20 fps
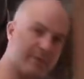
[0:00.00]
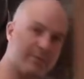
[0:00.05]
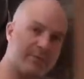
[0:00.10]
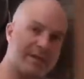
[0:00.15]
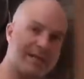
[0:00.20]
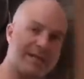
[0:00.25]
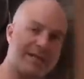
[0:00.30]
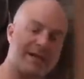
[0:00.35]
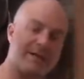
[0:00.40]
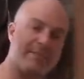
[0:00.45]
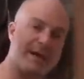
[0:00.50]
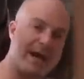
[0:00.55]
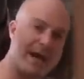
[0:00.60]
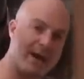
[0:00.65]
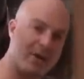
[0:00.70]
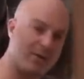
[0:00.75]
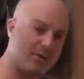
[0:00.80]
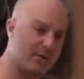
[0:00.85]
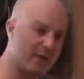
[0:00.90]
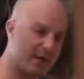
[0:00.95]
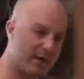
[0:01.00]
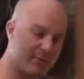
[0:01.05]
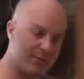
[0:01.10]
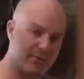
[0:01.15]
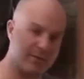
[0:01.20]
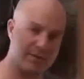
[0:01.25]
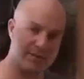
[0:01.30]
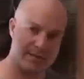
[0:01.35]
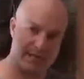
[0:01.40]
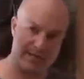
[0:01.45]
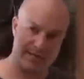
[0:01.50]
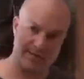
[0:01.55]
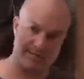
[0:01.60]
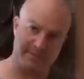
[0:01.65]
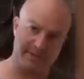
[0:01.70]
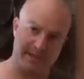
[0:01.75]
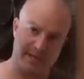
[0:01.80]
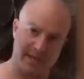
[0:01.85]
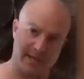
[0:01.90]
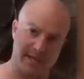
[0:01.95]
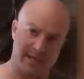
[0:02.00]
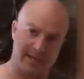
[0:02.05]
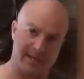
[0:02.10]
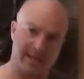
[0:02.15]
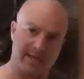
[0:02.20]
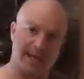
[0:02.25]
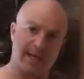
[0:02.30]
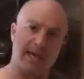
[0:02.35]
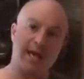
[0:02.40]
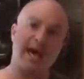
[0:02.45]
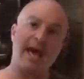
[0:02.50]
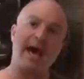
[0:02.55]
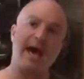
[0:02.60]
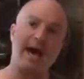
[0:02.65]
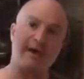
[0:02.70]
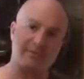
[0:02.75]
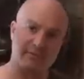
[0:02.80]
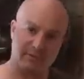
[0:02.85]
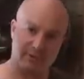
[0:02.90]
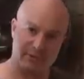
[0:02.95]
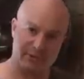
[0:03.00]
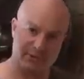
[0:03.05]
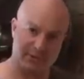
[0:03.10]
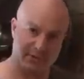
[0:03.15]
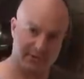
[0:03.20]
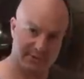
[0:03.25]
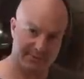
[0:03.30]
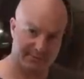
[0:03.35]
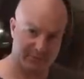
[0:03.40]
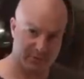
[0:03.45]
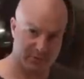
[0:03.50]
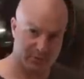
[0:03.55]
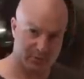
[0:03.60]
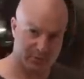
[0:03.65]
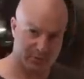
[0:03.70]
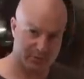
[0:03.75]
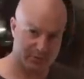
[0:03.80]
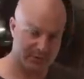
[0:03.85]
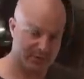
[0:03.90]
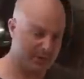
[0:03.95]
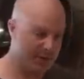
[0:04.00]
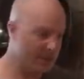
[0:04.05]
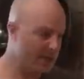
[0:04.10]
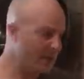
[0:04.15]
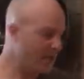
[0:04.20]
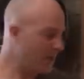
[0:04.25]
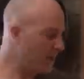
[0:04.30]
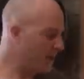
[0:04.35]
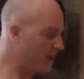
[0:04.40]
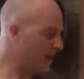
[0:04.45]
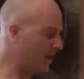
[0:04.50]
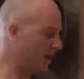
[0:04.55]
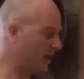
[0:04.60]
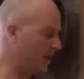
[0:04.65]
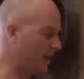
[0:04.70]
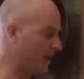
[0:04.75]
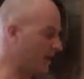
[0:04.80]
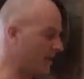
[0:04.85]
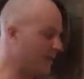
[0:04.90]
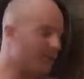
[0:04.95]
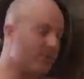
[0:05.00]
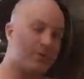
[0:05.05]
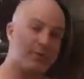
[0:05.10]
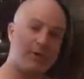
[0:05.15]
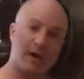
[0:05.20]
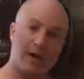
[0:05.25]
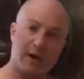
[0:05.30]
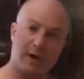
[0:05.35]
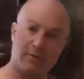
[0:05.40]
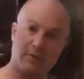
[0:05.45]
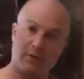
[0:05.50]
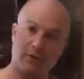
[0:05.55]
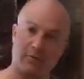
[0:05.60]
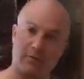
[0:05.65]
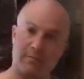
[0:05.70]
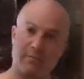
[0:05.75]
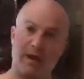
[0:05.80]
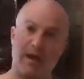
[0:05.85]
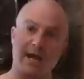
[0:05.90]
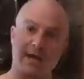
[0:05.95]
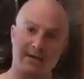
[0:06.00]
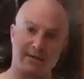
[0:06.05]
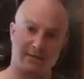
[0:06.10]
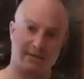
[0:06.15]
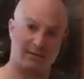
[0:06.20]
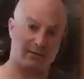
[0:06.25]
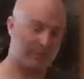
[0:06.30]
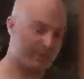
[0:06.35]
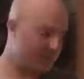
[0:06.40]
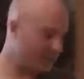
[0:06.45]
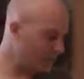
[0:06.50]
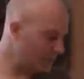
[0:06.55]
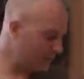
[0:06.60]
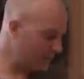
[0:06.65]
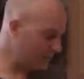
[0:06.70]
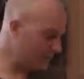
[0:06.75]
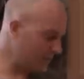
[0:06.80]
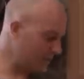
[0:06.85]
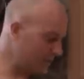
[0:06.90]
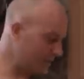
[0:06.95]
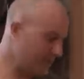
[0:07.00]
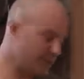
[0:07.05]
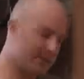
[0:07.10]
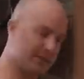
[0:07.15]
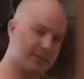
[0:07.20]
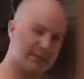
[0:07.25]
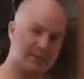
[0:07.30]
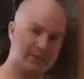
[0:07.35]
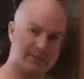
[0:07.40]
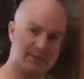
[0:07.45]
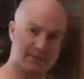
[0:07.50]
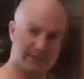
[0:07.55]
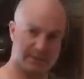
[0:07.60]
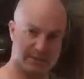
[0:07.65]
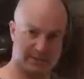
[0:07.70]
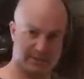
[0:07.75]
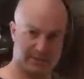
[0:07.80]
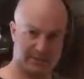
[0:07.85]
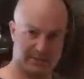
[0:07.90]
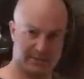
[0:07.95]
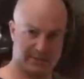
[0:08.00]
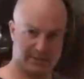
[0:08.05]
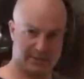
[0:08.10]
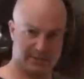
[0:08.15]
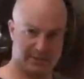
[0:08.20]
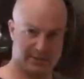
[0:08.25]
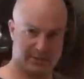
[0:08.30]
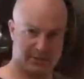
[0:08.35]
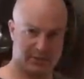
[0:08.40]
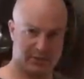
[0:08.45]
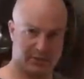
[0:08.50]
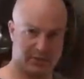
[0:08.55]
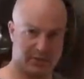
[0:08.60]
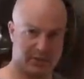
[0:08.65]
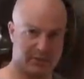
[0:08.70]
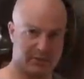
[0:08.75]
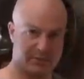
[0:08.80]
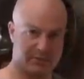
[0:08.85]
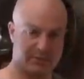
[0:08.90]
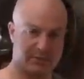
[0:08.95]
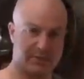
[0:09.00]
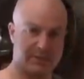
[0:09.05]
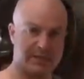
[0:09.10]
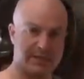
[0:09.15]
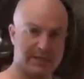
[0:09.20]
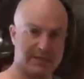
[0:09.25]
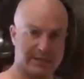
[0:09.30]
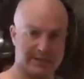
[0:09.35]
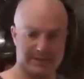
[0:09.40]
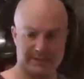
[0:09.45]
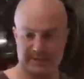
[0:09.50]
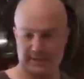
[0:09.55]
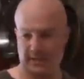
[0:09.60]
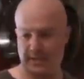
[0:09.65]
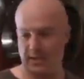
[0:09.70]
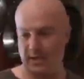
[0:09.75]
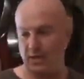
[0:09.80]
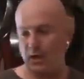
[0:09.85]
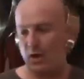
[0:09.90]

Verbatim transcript: bit. When they come out, I will tighten them again after the jars have cooled. Uh, a, a, reminder, when you're using the, the, the jars or the lids,